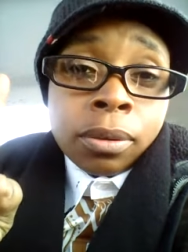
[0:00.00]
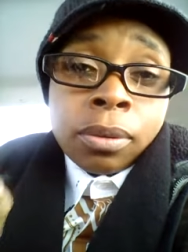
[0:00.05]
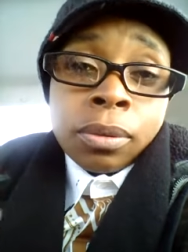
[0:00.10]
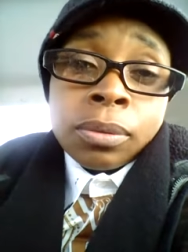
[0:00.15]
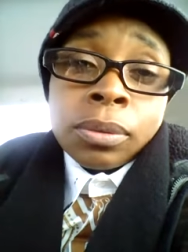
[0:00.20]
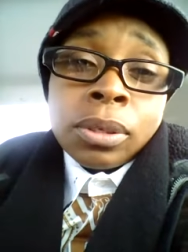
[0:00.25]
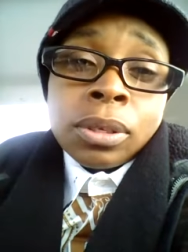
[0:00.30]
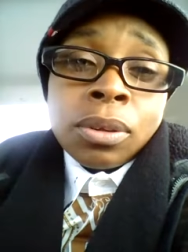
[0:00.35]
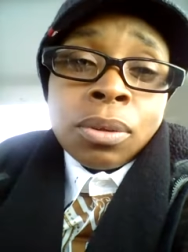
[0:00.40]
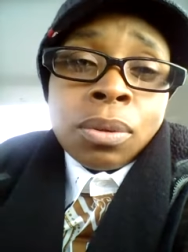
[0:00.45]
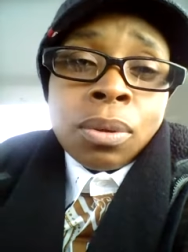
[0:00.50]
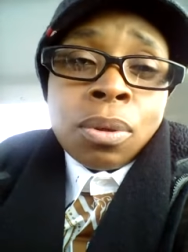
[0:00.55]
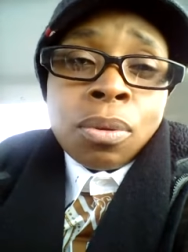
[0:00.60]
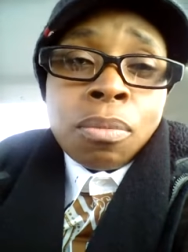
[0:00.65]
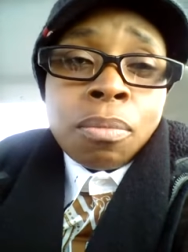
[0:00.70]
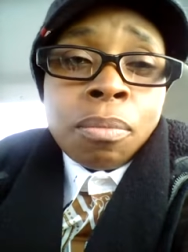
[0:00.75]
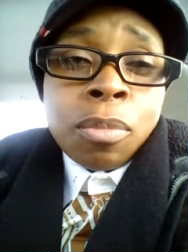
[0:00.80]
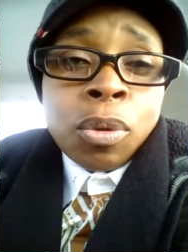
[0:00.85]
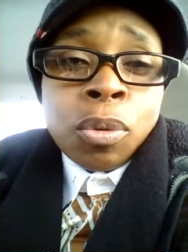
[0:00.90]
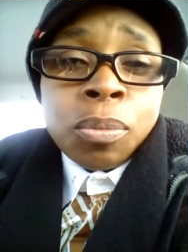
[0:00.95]
quote
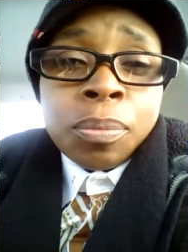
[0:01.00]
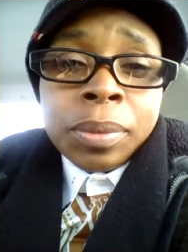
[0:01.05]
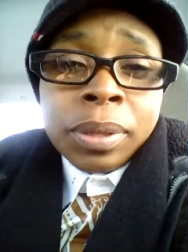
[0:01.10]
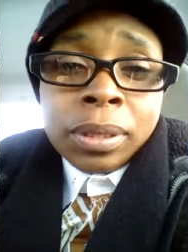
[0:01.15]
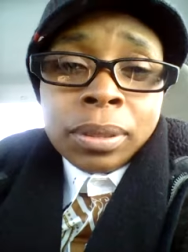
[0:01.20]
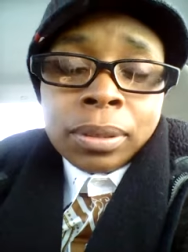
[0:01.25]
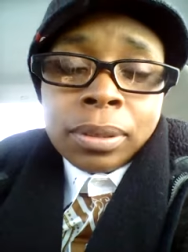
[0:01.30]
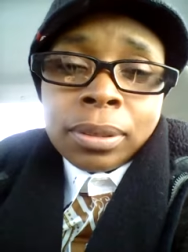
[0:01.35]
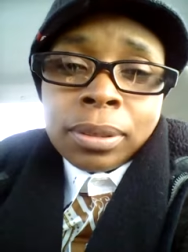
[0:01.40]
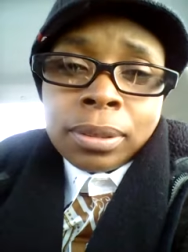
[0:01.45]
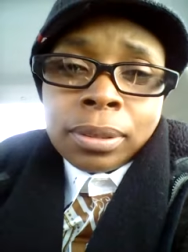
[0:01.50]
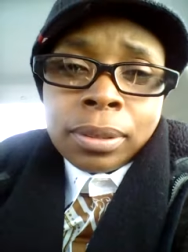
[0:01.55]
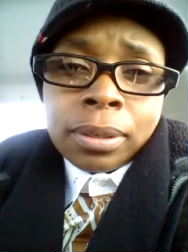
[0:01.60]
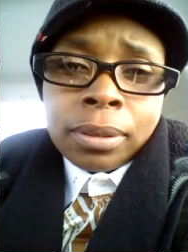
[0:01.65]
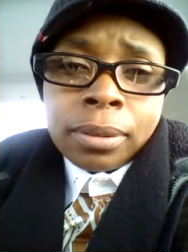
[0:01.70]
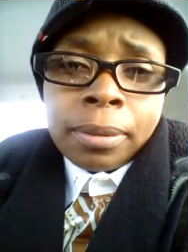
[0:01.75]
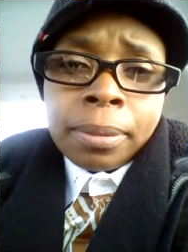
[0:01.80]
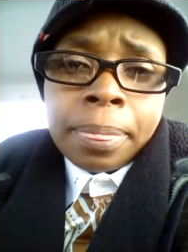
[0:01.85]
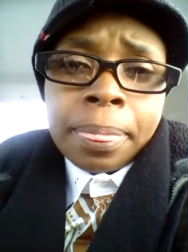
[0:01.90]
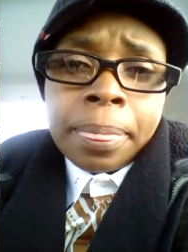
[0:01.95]
unquote, moments.